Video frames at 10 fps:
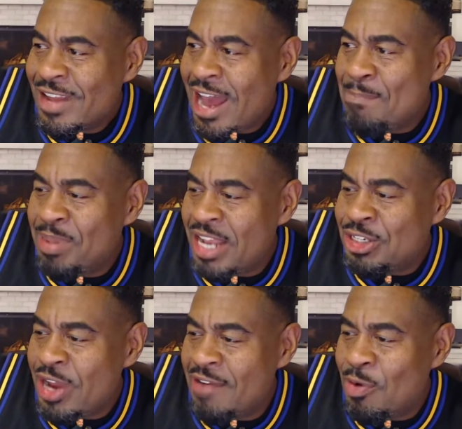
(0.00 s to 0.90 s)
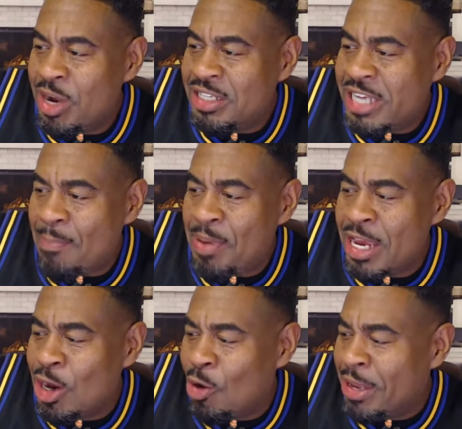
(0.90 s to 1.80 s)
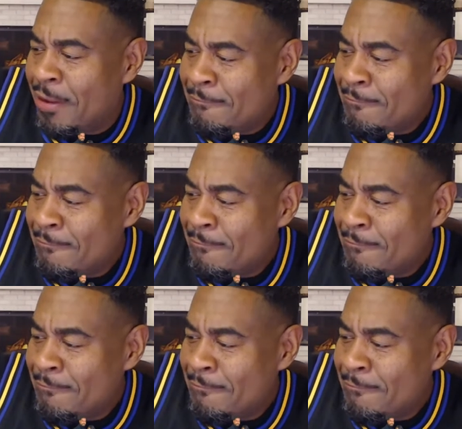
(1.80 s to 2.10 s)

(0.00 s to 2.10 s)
God bless you. Everyone, tap in on me.